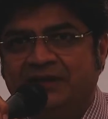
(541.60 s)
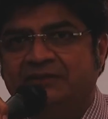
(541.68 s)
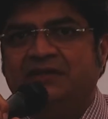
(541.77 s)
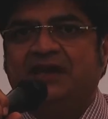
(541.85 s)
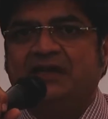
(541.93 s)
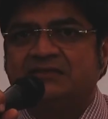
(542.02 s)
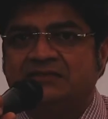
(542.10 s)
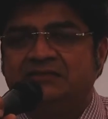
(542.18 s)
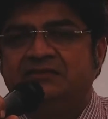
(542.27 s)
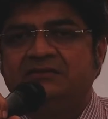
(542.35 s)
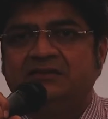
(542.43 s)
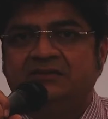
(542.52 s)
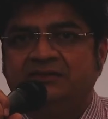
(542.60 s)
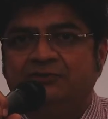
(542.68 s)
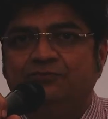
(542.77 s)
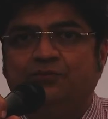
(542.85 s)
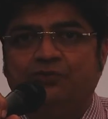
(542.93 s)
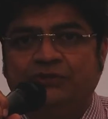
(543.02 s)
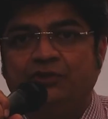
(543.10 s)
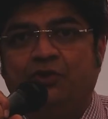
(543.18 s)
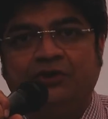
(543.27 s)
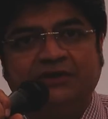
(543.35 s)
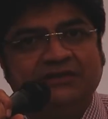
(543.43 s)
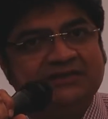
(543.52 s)
in the last 13, 14
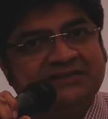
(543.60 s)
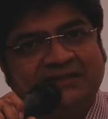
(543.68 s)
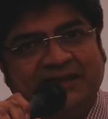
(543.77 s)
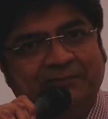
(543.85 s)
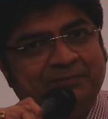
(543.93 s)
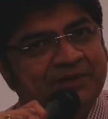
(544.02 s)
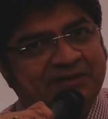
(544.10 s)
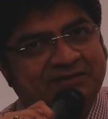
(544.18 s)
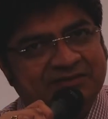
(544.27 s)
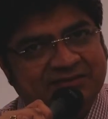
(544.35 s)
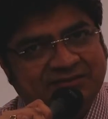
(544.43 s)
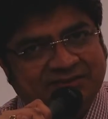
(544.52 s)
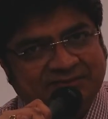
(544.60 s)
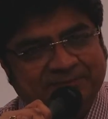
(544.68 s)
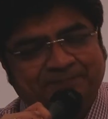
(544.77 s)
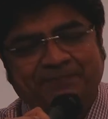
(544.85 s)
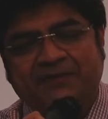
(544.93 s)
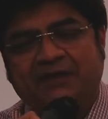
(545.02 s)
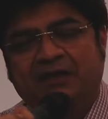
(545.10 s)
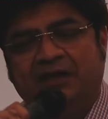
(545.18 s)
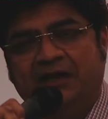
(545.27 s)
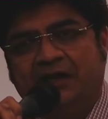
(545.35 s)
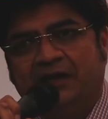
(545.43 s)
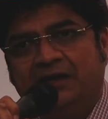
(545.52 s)
odd years that I have been in the city.
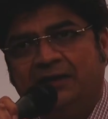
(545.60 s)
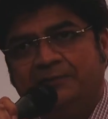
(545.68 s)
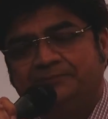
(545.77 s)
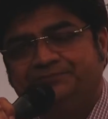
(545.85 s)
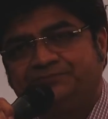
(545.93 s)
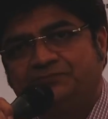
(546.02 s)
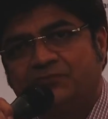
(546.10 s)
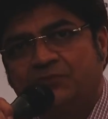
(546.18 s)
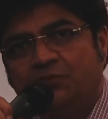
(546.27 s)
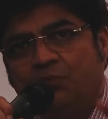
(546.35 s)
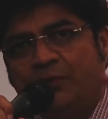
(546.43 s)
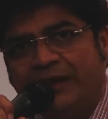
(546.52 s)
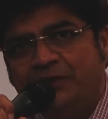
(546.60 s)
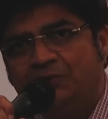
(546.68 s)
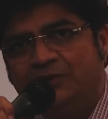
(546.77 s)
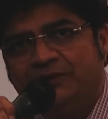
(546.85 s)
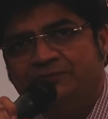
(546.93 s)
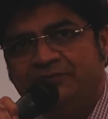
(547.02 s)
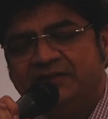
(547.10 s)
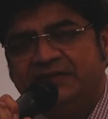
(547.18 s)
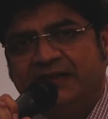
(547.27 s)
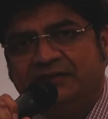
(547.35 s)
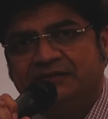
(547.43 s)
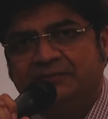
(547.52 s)
Why do I feel
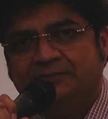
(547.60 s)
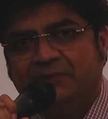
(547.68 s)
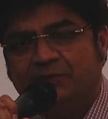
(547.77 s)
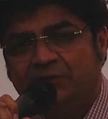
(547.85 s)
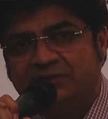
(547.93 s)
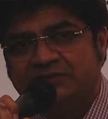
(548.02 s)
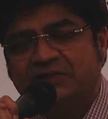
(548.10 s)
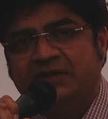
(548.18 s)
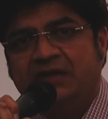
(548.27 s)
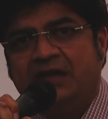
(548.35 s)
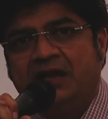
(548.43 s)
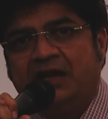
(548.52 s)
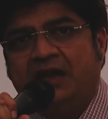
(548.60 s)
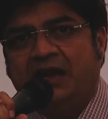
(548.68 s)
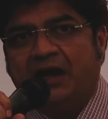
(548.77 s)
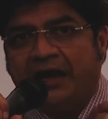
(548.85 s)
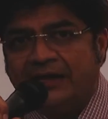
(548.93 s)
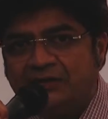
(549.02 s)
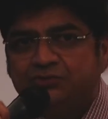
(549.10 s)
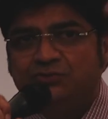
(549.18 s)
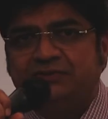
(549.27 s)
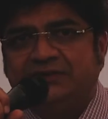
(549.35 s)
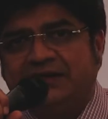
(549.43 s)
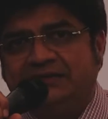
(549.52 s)
that? Because I
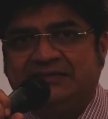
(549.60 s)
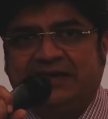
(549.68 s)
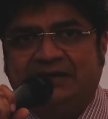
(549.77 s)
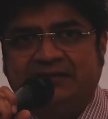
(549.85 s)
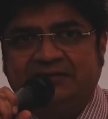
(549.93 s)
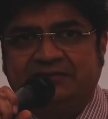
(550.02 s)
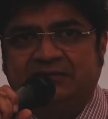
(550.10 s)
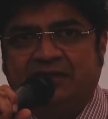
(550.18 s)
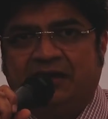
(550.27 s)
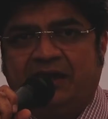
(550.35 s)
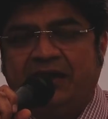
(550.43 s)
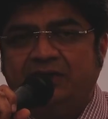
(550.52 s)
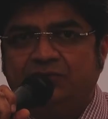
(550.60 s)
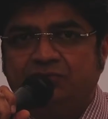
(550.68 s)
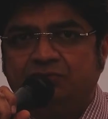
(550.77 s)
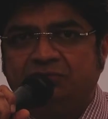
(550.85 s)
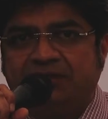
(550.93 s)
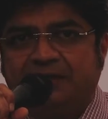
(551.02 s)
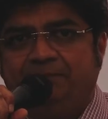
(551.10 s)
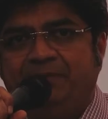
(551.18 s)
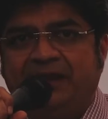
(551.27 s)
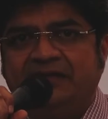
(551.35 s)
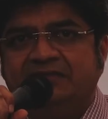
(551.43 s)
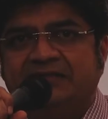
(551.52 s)
took that challenge. I took that
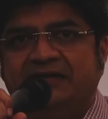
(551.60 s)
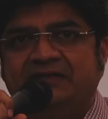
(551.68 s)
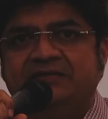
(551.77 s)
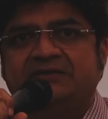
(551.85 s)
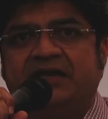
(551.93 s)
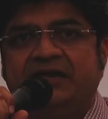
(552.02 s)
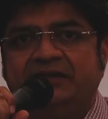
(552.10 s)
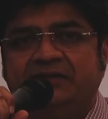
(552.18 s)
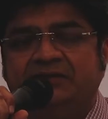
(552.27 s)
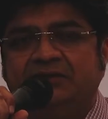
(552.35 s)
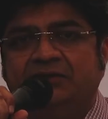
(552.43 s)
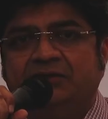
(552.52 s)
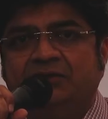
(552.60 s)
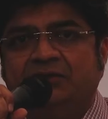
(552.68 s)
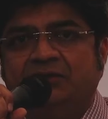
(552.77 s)
pledge and decided